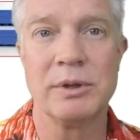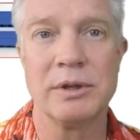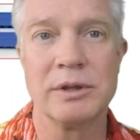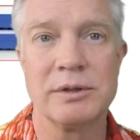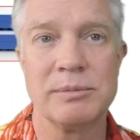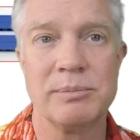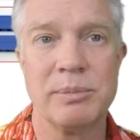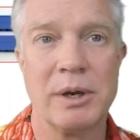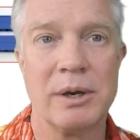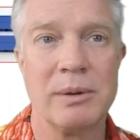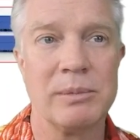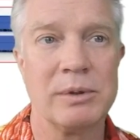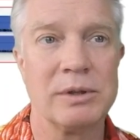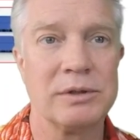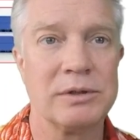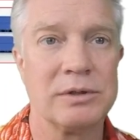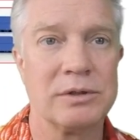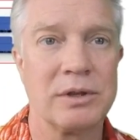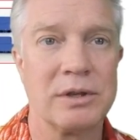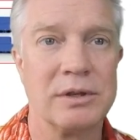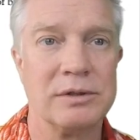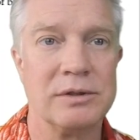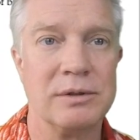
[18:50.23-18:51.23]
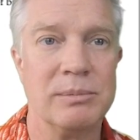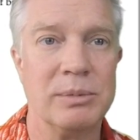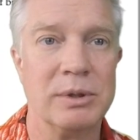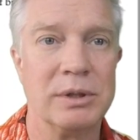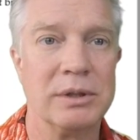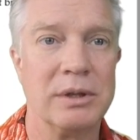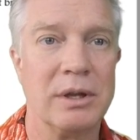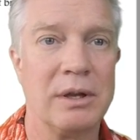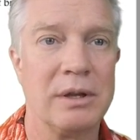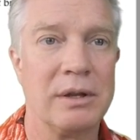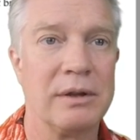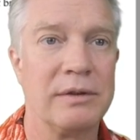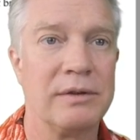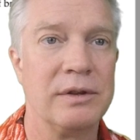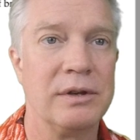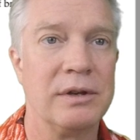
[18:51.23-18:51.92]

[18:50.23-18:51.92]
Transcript: experiments because you build all of the